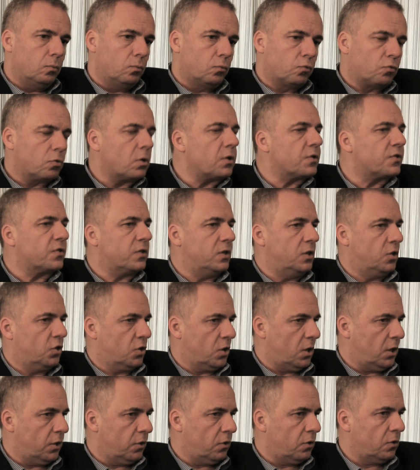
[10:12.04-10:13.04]
trust
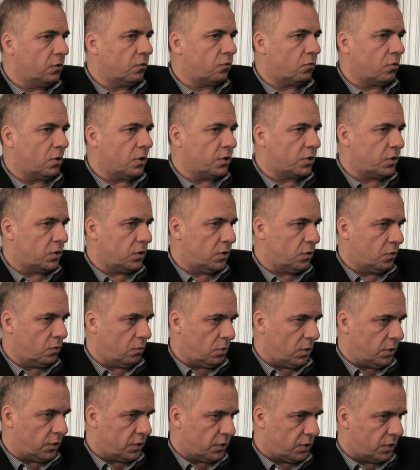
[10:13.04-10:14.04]
each other,
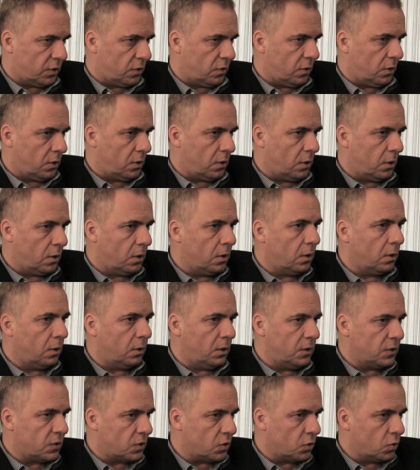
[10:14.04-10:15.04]
trust
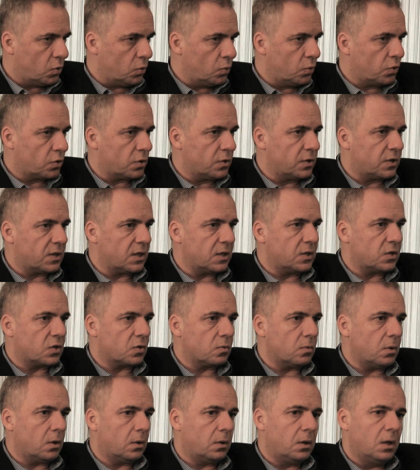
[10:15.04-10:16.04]
institutions and
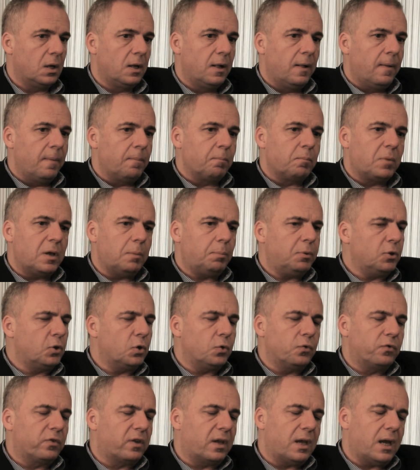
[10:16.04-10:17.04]
so on. People
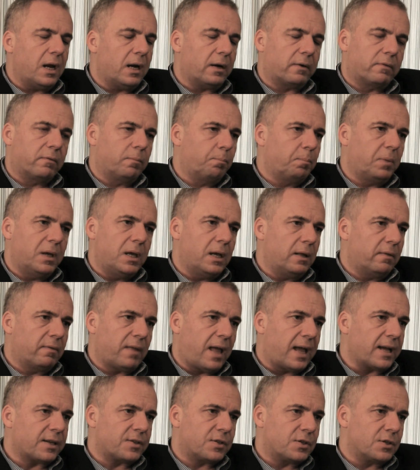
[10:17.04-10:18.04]
don't care paying
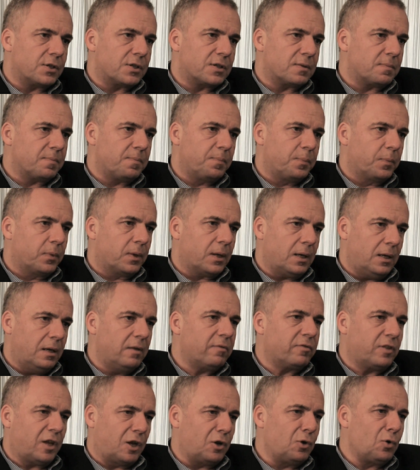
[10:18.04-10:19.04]
taxes
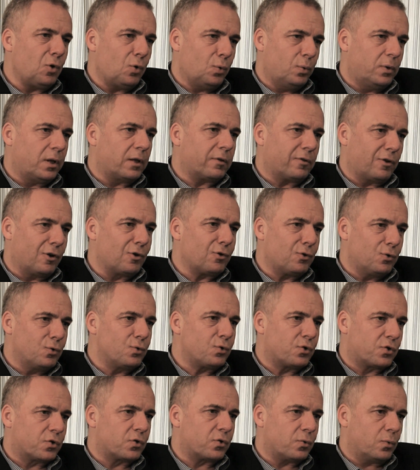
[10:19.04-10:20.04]
if they know that they're
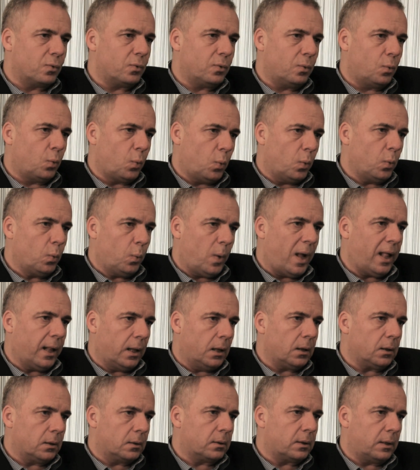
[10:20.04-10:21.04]
used
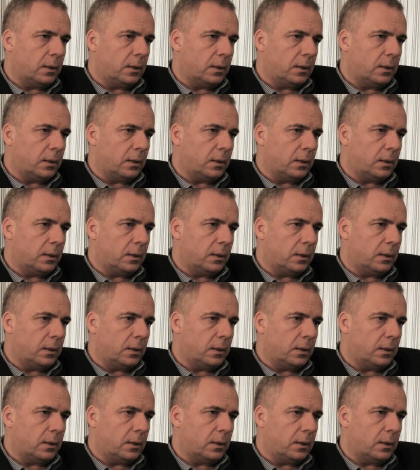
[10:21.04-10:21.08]
well.